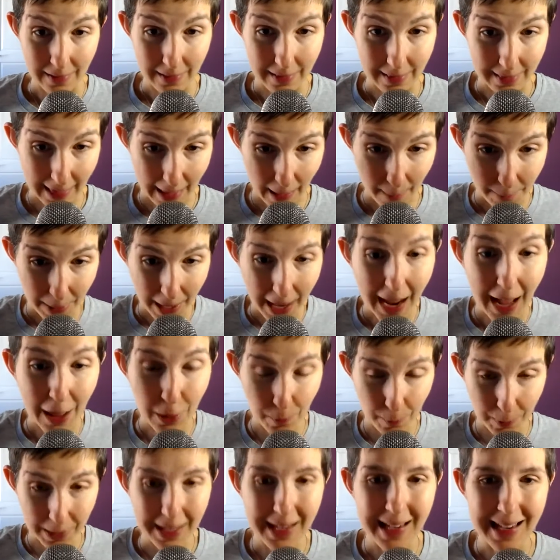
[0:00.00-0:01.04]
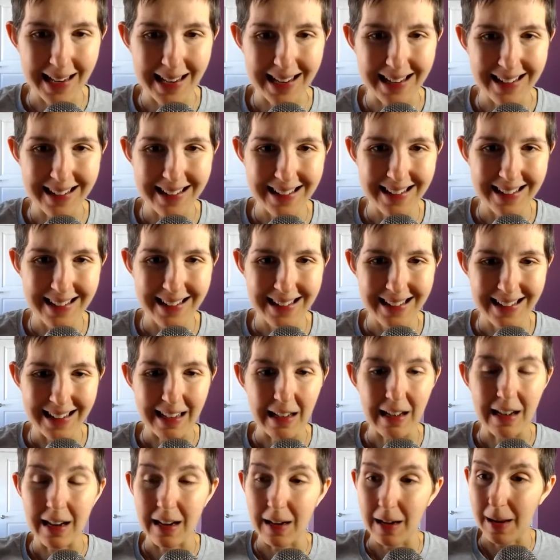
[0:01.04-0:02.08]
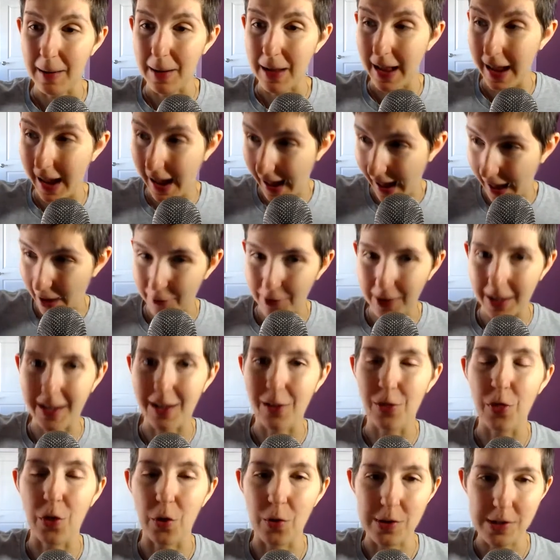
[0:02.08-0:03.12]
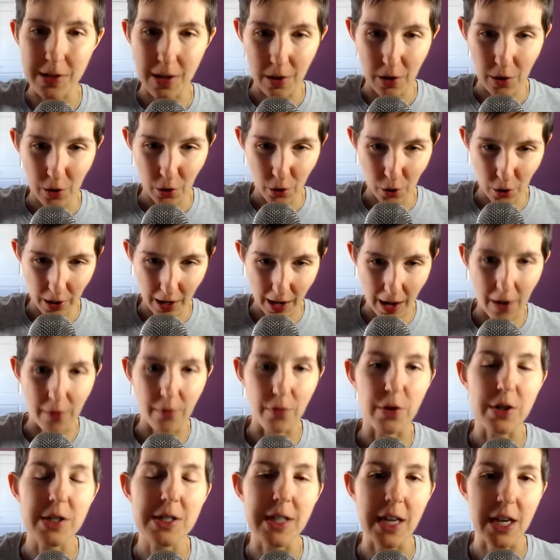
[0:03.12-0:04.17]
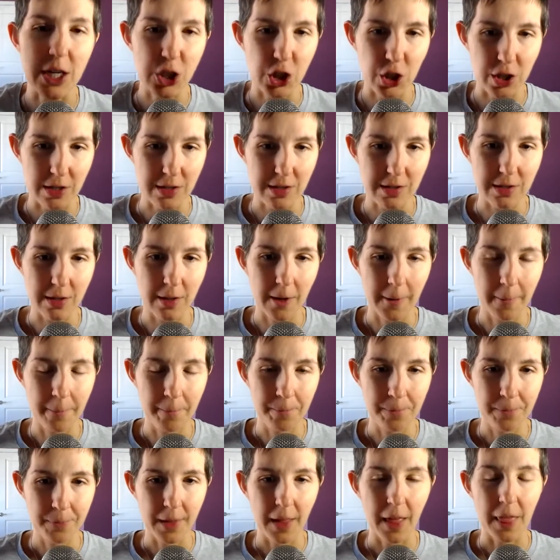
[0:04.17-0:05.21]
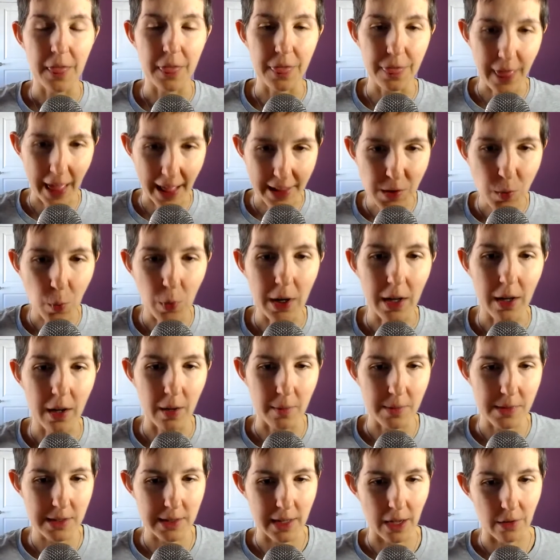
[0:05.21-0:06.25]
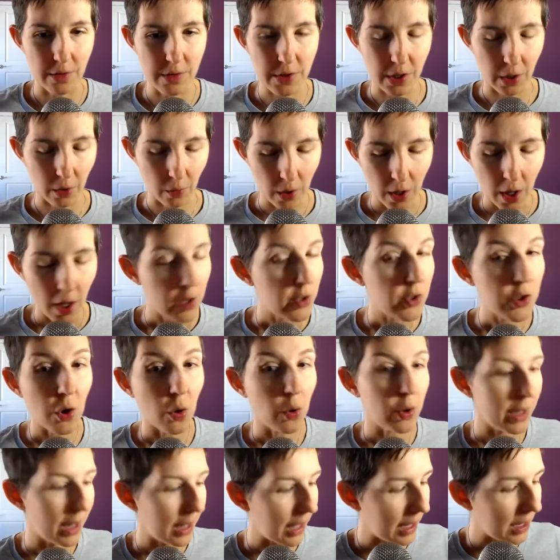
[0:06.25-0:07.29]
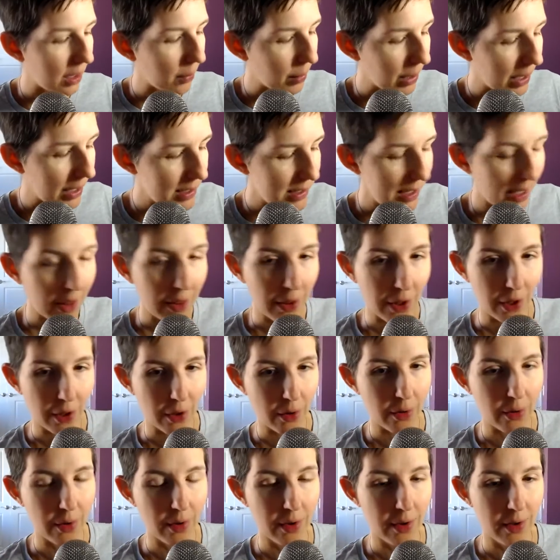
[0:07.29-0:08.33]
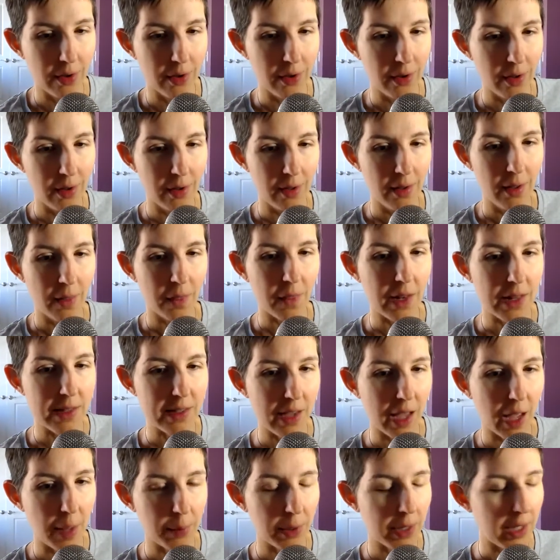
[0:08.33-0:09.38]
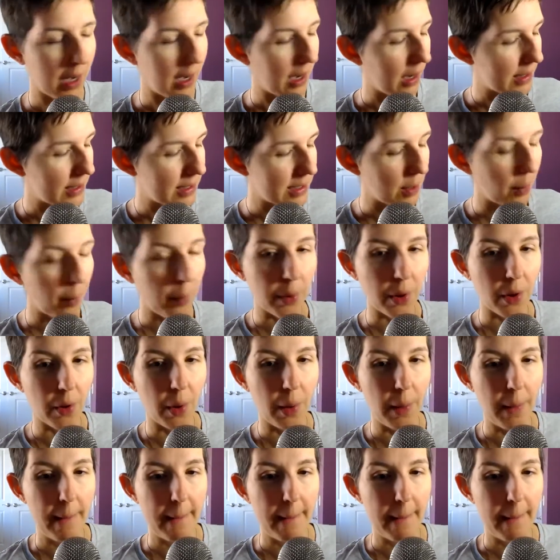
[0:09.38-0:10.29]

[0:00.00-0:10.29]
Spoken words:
That path being having those conversations. That's what it comes down to. Don't let anybody tell you that it's complicated. It's simple.